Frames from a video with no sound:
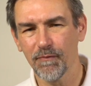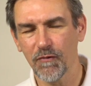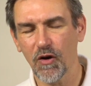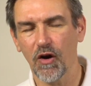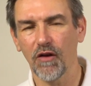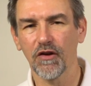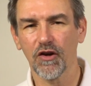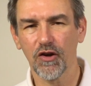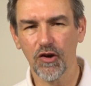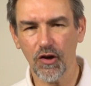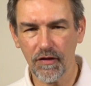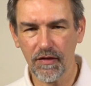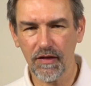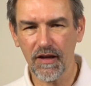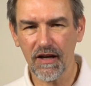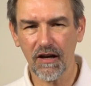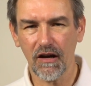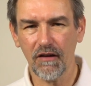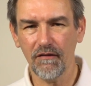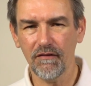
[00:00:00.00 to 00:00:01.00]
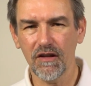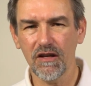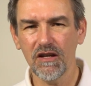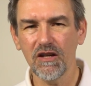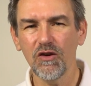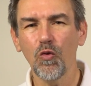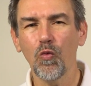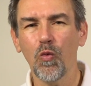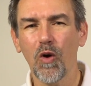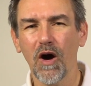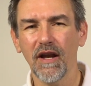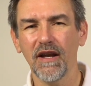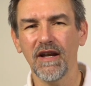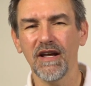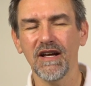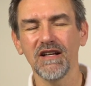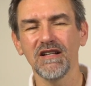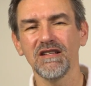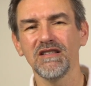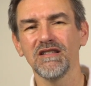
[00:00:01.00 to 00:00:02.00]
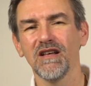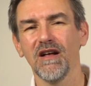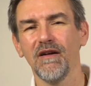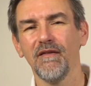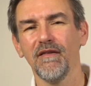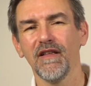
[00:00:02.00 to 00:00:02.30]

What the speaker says: or the good thing of the new one is,